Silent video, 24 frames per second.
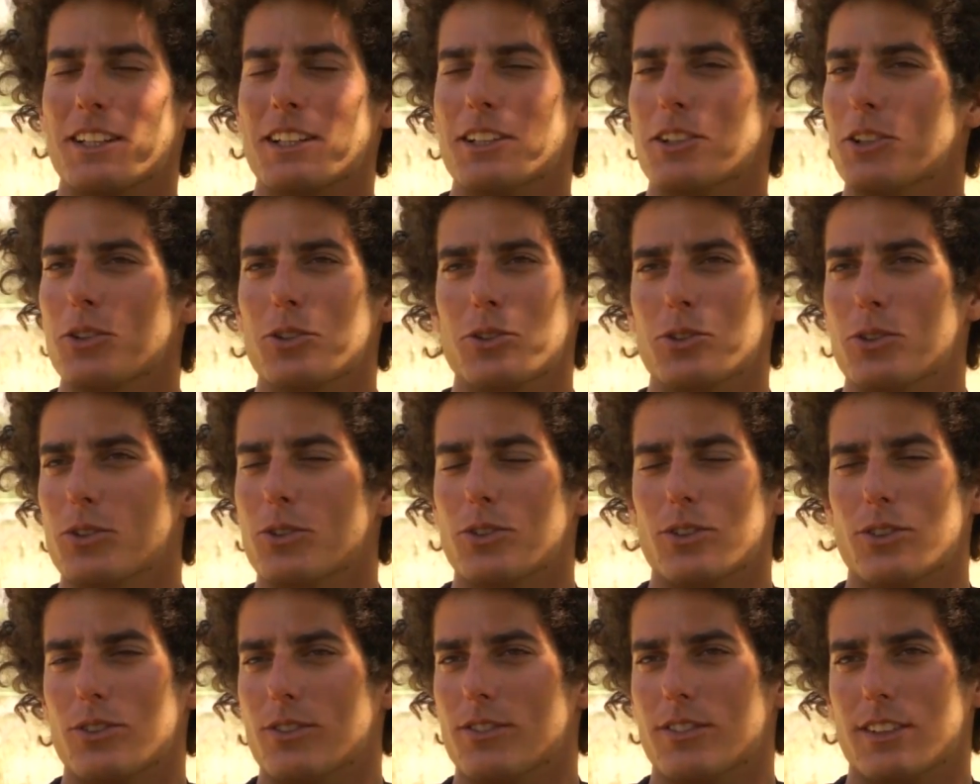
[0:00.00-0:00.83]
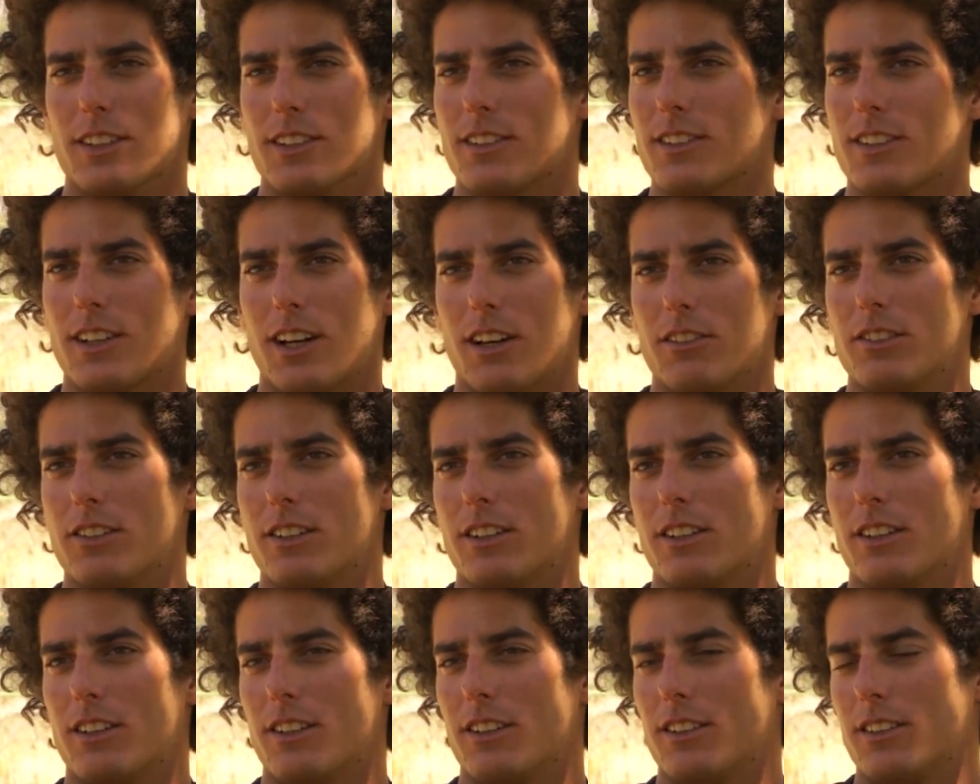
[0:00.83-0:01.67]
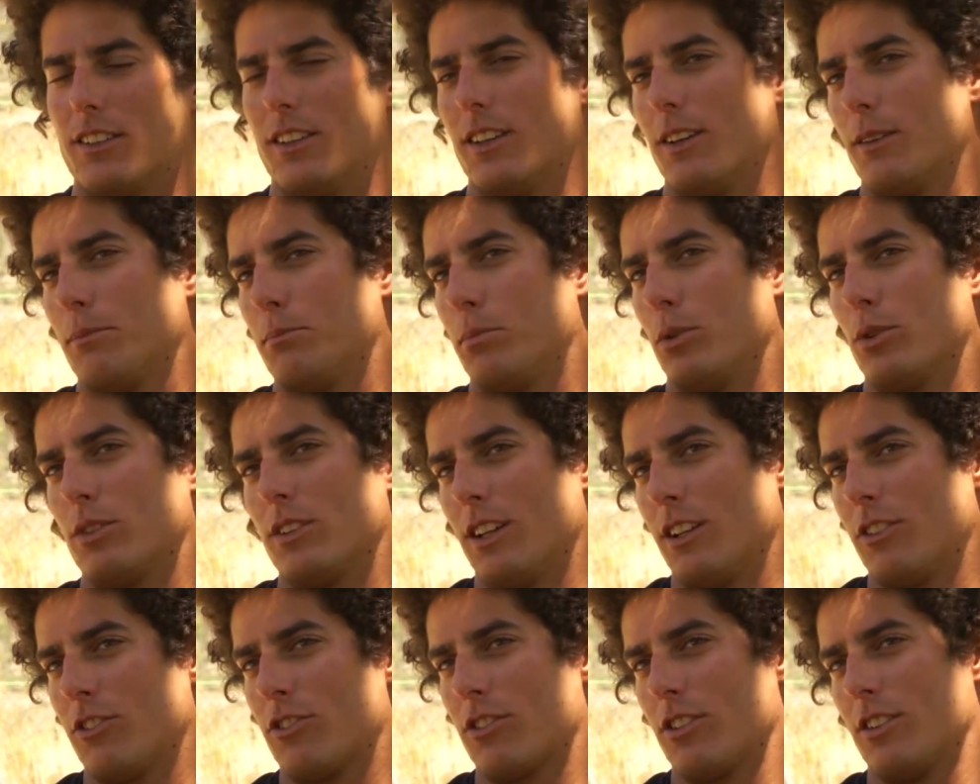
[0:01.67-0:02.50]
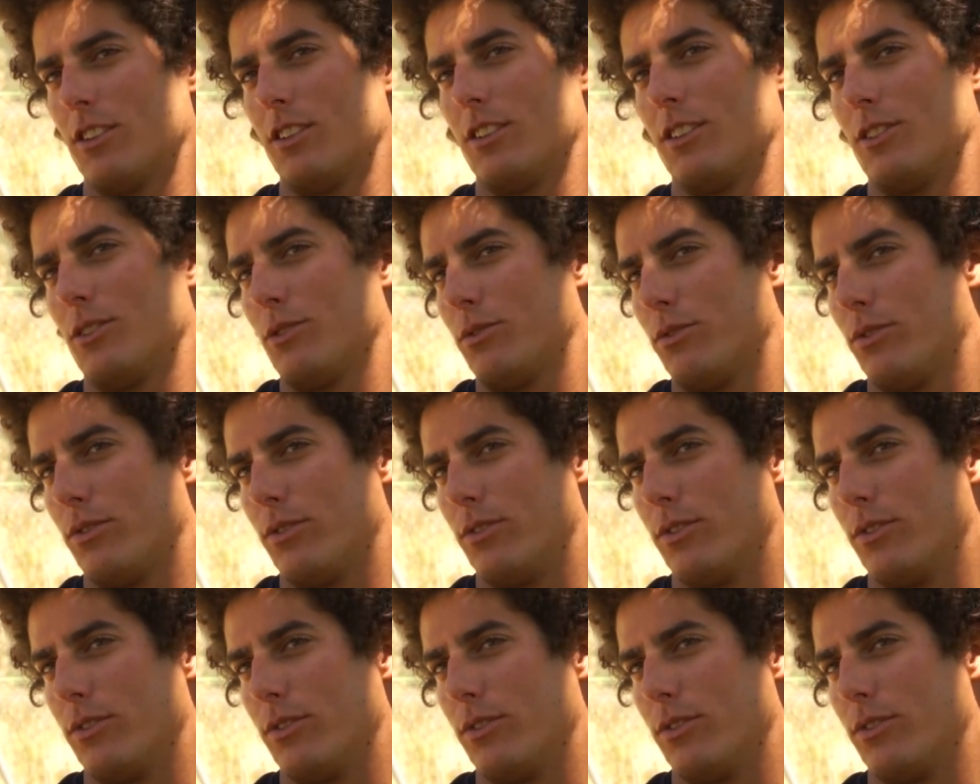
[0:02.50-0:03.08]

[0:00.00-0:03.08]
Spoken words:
did you discover the potential of